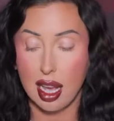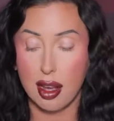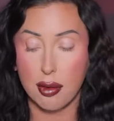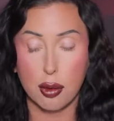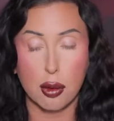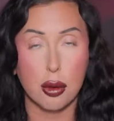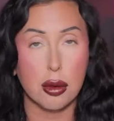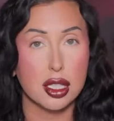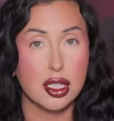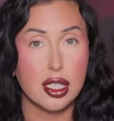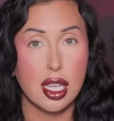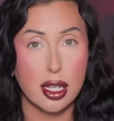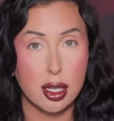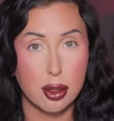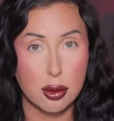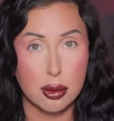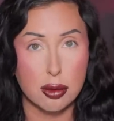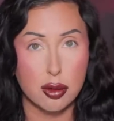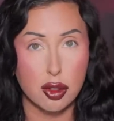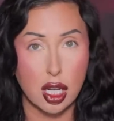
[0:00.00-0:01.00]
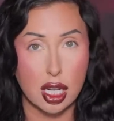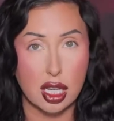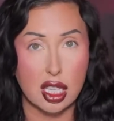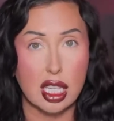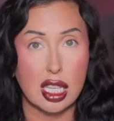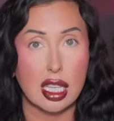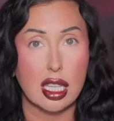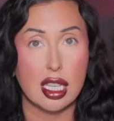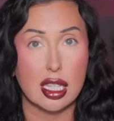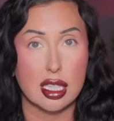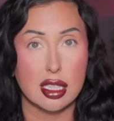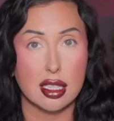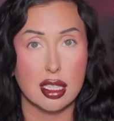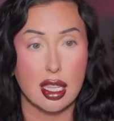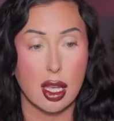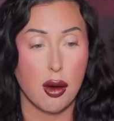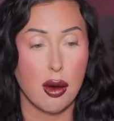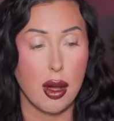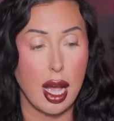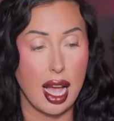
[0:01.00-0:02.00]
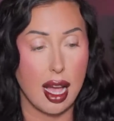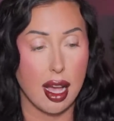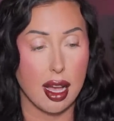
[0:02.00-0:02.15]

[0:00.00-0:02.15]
Of course, I know who Chucky is, though.